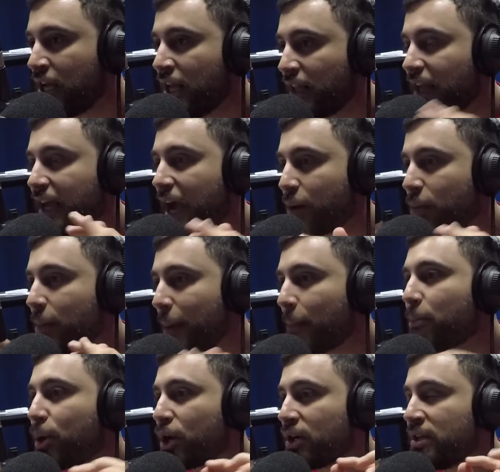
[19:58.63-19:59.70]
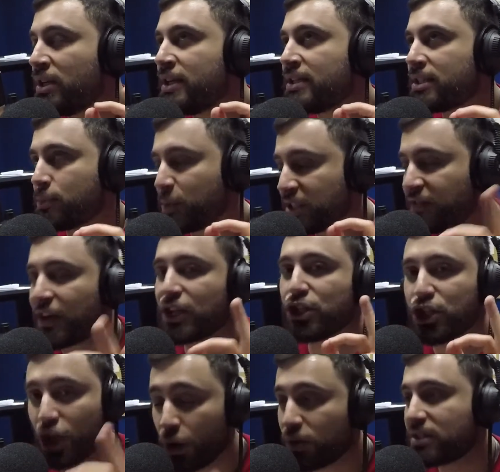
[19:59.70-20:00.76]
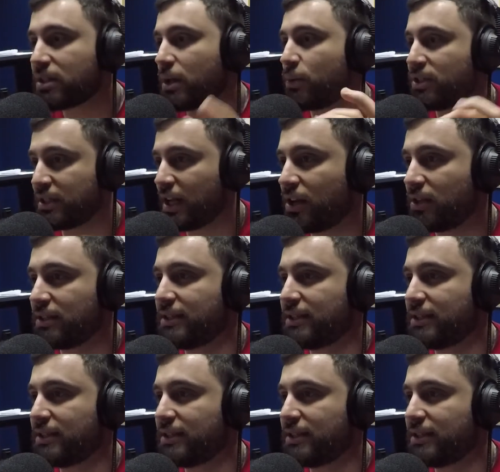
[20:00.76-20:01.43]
Like, I remember specific jokes that were said